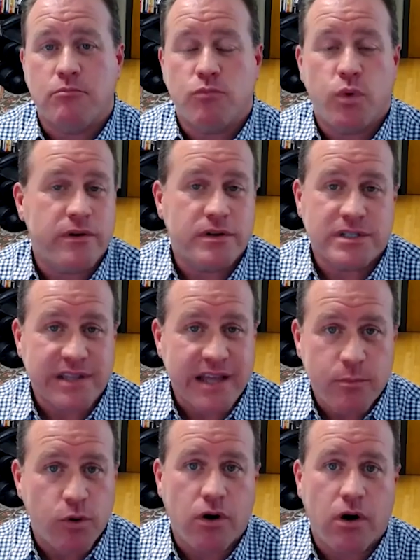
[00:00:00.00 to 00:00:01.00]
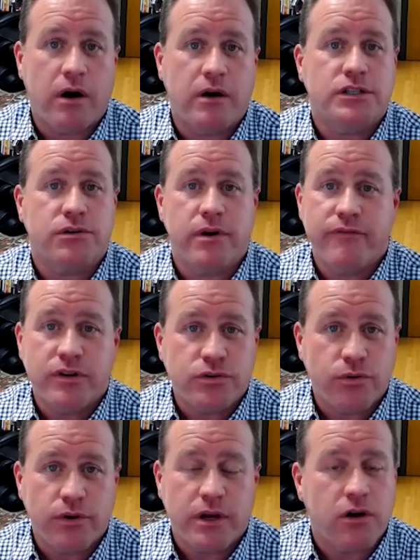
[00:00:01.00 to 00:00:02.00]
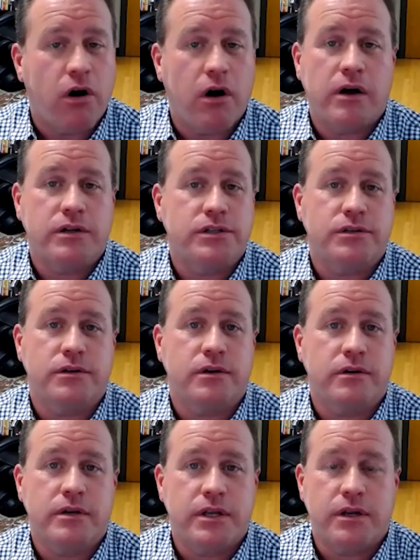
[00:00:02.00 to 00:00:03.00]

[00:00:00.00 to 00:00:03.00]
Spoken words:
whether it's labor costs or inventory costs or,